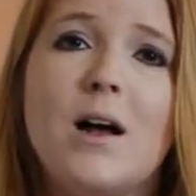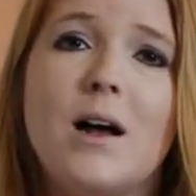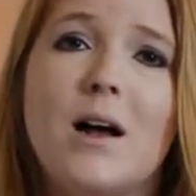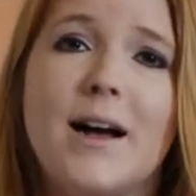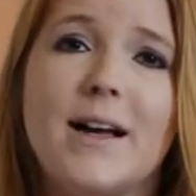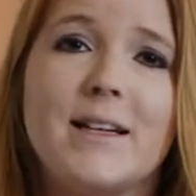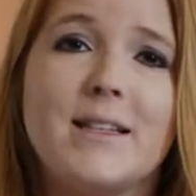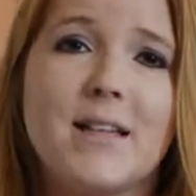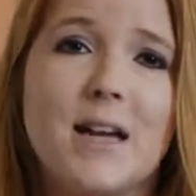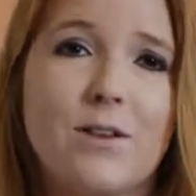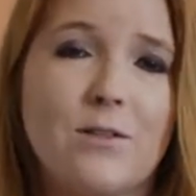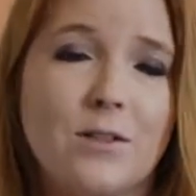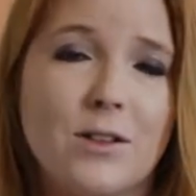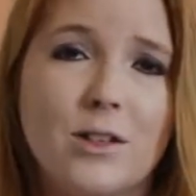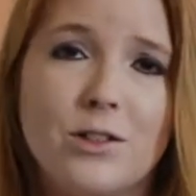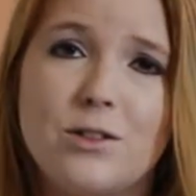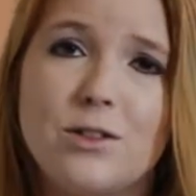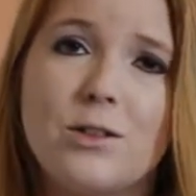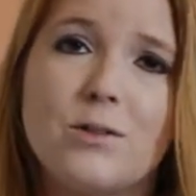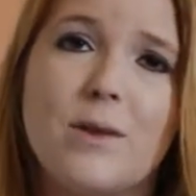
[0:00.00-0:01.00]
I
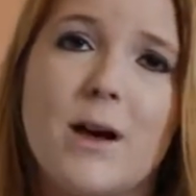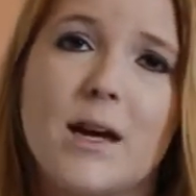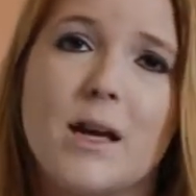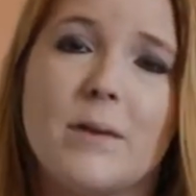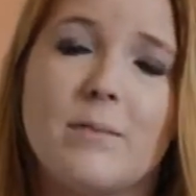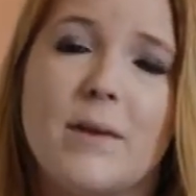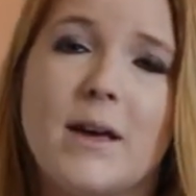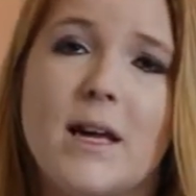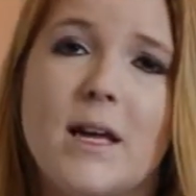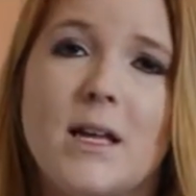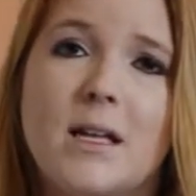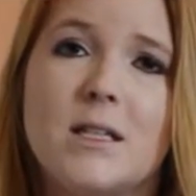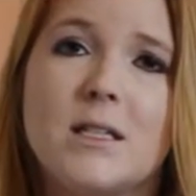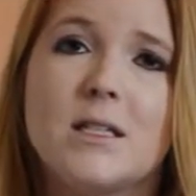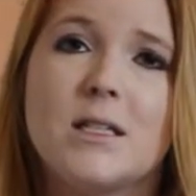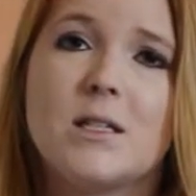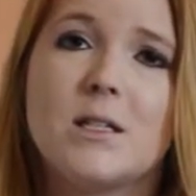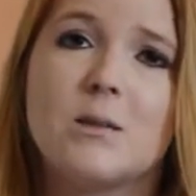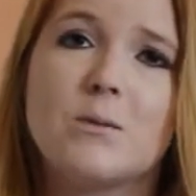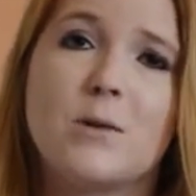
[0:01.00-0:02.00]
definitely do recommend
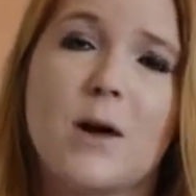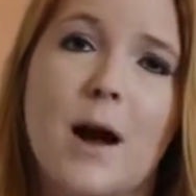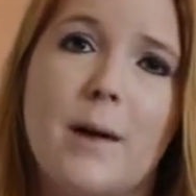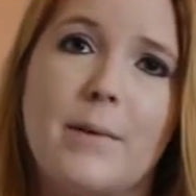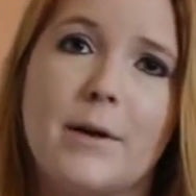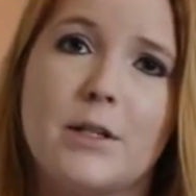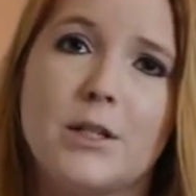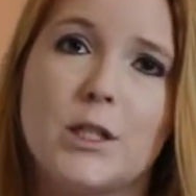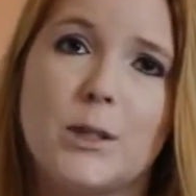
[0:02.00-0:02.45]
subscribing